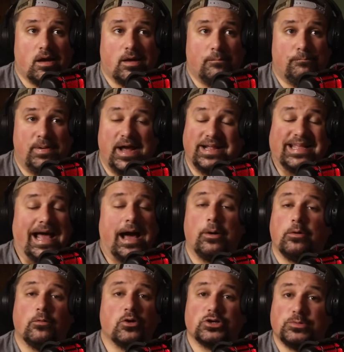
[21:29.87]
Picked Howie
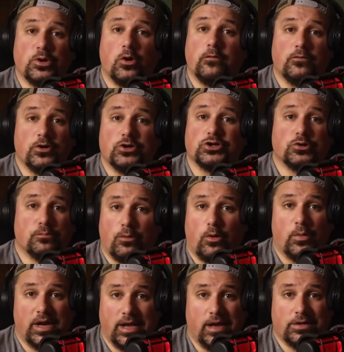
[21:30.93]
Roseman over your Super Bowl
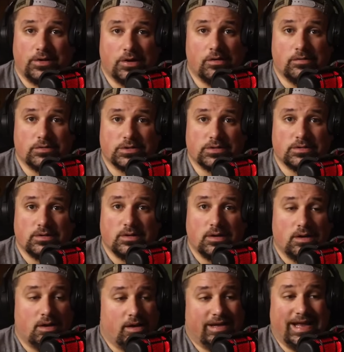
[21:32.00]
winning head coach.
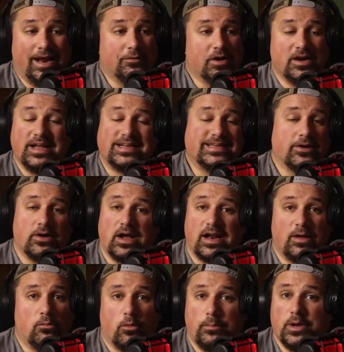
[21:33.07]
Getting rid of Nick Sirianni
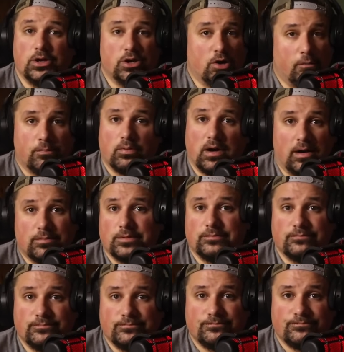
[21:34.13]
will be no problem
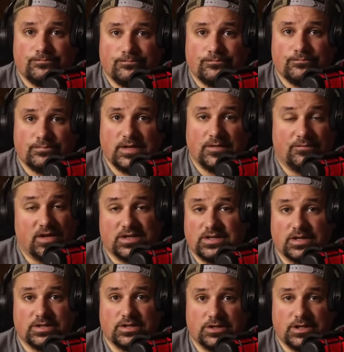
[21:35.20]
if this
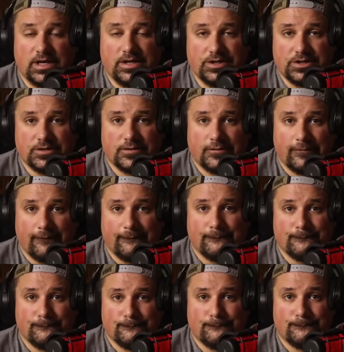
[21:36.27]
doesn't change.
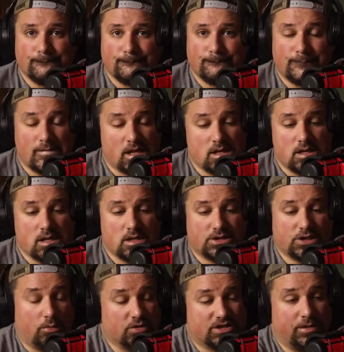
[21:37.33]
So
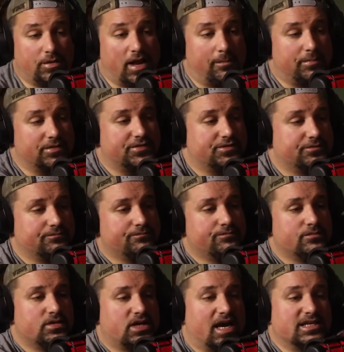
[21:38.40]
we'll see what happens.
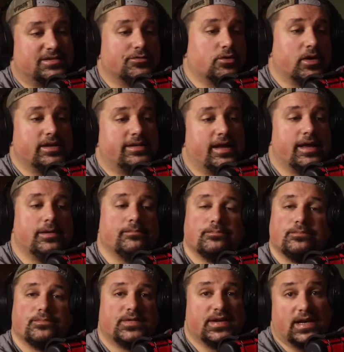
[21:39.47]
Guys, have a great day.
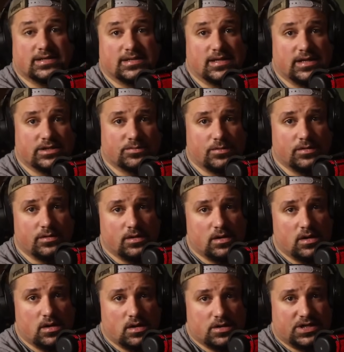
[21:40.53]
See you guys on the next one.
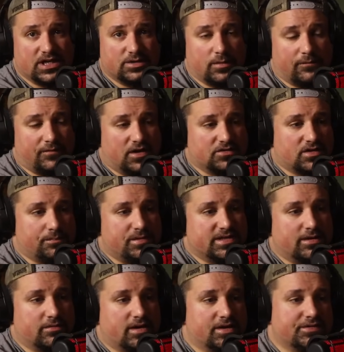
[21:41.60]
Shakes them up, follows up. Peace
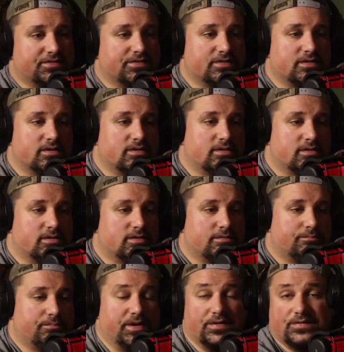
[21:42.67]
out, guys.
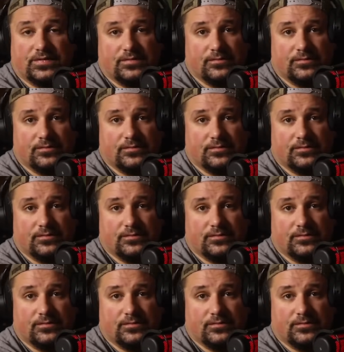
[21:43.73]
Peace.